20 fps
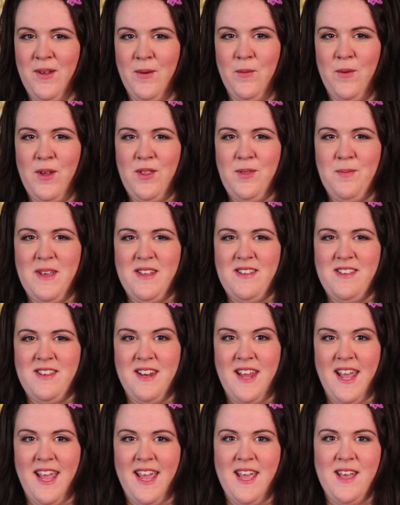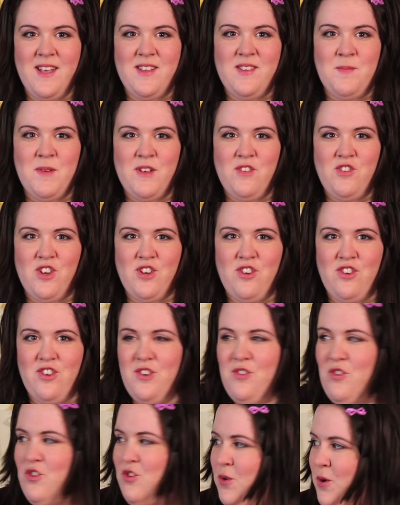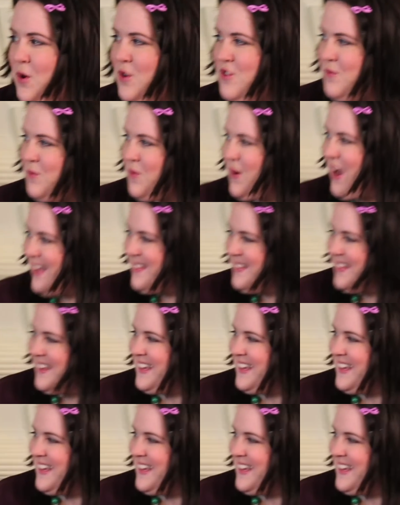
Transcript: With me today is magician George Bradley.